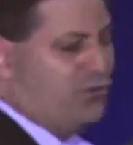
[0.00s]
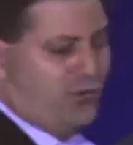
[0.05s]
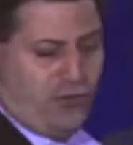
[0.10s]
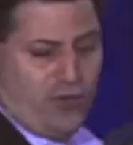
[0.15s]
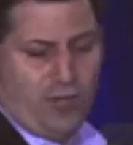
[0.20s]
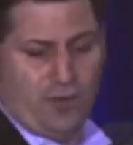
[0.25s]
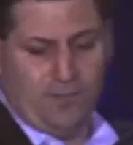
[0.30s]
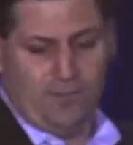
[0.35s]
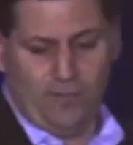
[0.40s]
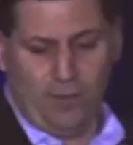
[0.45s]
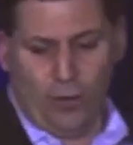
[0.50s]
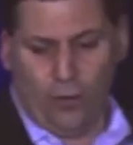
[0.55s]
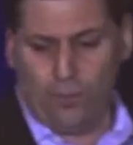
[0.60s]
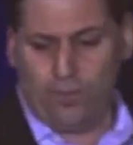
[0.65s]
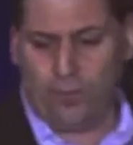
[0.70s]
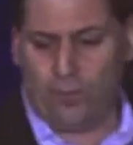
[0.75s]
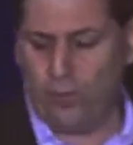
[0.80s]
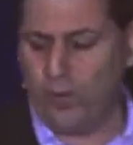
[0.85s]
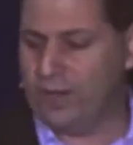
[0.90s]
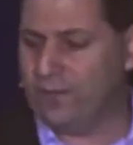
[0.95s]
Trump,
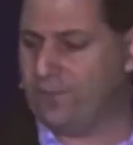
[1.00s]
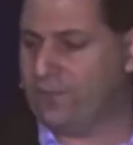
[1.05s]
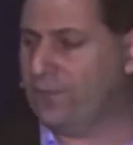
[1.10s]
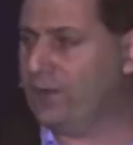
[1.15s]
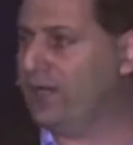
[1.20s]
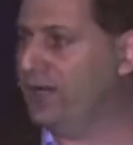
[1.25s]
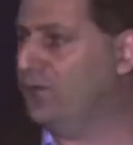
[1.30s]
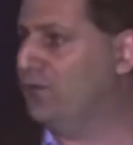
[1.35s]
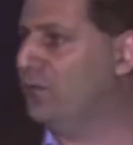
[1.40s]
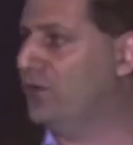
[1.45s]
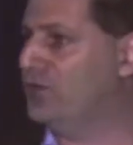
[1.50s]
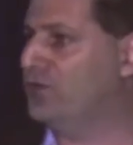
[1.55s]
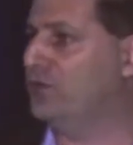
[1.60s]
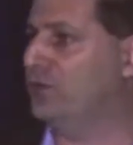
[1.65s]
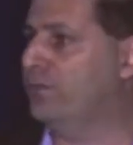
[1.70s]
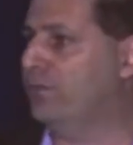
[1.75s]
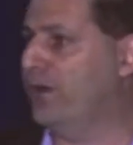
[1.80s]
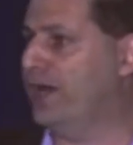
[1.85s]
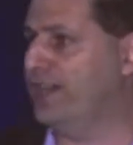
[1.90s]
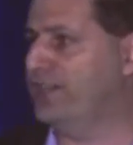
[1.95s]
Oprah Winfrey,
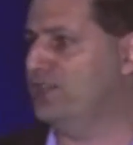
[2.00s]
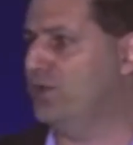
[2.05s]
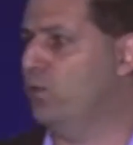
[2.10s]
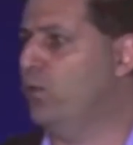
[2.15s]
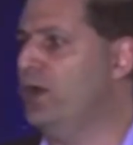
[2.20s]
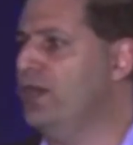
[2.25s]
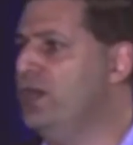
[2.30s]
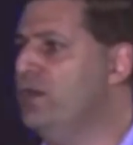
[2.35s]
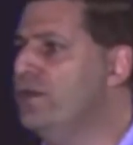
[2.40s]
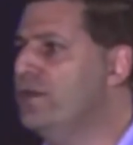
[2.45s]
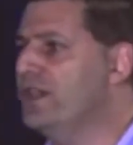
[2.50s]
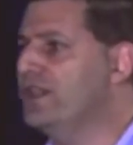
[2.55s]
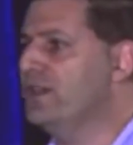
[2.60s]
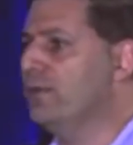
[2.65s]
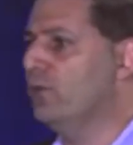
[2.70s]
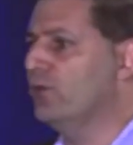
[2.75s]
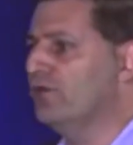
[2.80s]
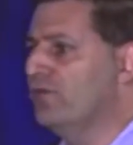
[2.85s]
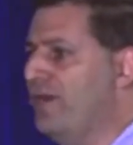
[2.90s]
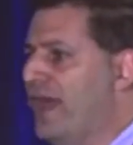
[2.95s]
Richard Branson. What do you think their
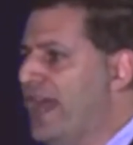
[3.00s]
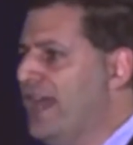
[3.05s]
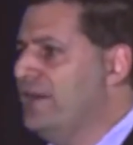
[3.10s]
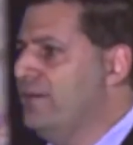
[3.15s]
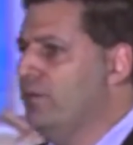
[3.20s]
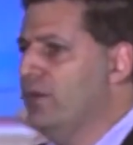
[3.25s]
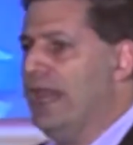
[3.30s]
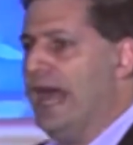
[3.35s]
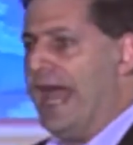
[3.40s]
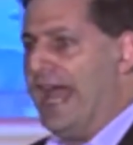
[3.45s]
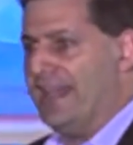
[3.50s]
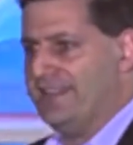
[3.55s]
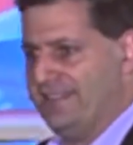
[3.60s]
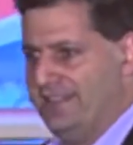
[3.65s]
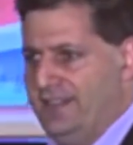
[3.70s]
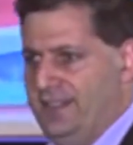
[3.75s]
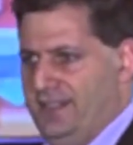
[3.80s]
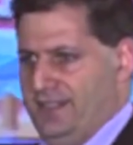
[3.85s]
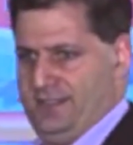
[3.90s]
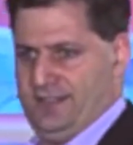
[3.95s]
most valuable
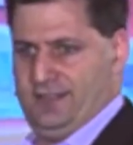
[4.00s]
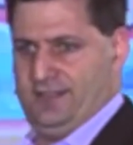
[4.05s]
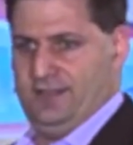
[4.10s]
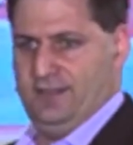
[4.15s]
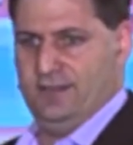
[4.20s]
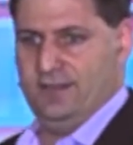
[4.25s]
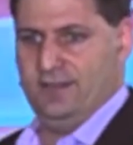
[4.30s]
asset is?